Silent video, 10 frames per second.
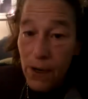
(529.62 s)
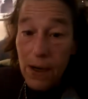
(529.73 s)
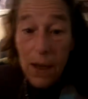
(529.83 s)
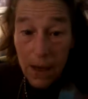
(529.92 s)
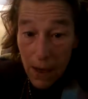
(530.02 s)

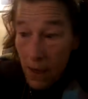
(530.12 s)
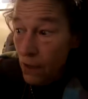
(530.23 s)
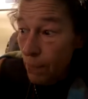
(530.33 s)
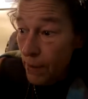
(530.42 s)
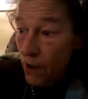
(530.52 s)
it?
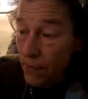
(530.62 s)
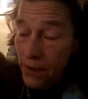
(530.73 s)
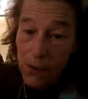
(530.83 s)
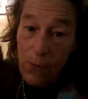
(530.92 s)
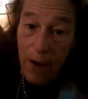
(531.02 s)
It'll be on
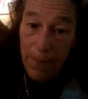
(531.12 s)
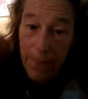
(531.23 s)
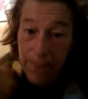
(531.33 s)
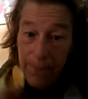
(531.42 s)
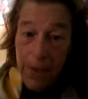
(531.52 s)
there as well.
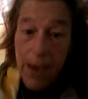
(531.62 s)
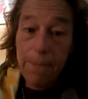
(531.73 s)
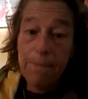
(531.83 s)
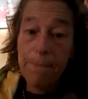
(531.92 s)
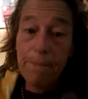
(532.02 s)
Yeah.
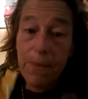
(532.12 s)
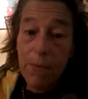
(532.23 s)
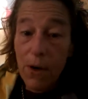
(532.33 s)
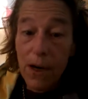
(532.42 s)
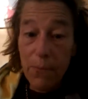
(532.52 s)

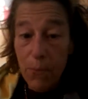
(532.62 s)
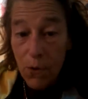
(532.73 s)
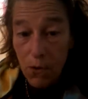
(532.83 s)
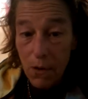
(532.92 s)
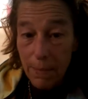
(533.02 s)
We're going to have
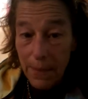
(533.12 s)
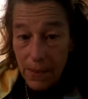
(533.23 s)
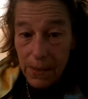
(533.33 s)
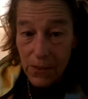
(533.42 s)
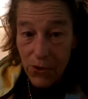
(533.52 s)
more
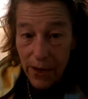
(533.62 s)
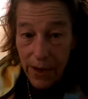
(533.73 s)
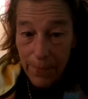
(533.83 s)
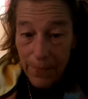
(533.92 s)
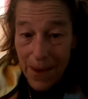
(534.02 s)
ornaments than
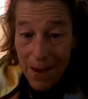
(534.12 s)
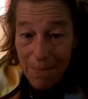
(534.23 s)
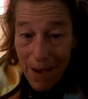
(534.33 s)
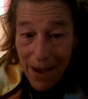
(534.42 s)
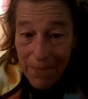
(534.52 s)
tree.
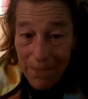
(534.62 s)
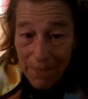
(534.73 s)
Bye.